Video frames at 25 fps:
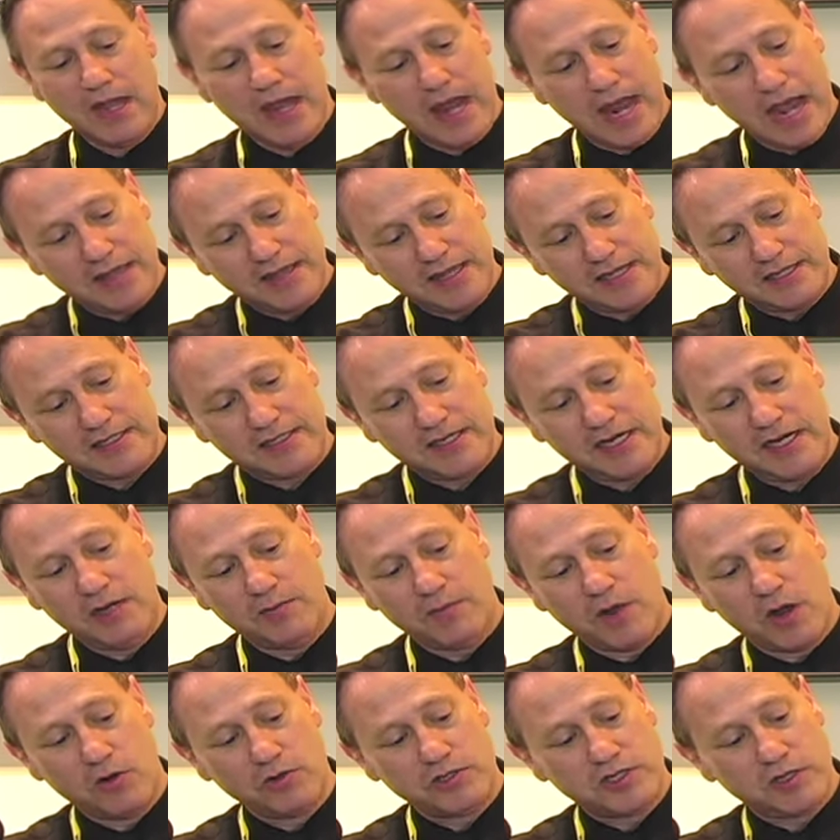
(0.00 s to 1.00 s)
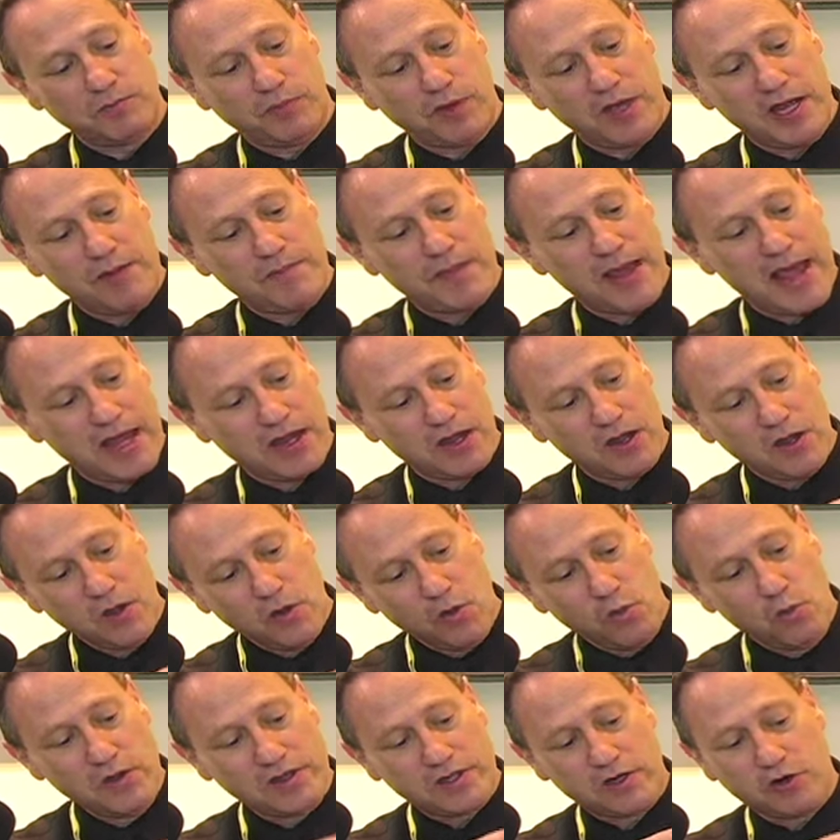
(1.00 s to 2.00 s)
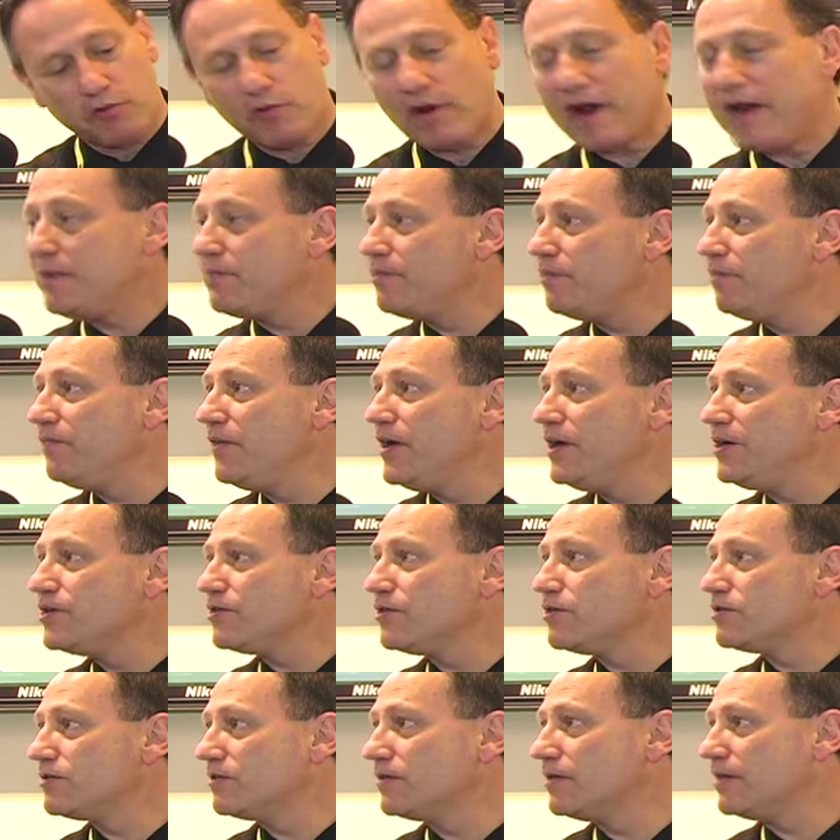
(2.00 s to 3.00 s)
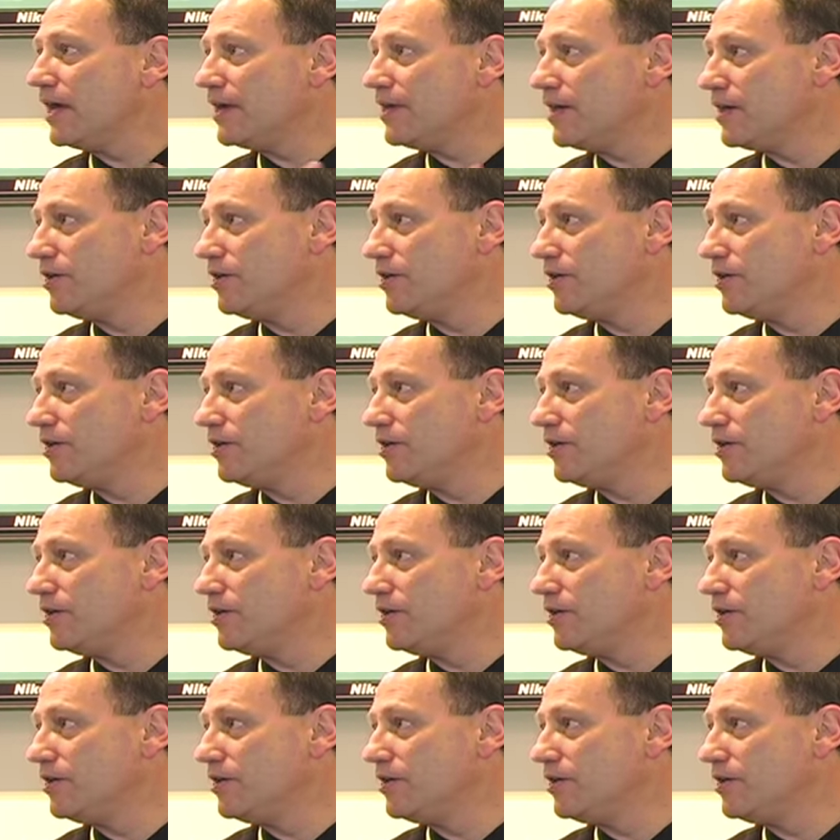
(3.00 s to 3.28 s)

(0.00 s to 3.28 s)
and the scene modes and playback with great features that you can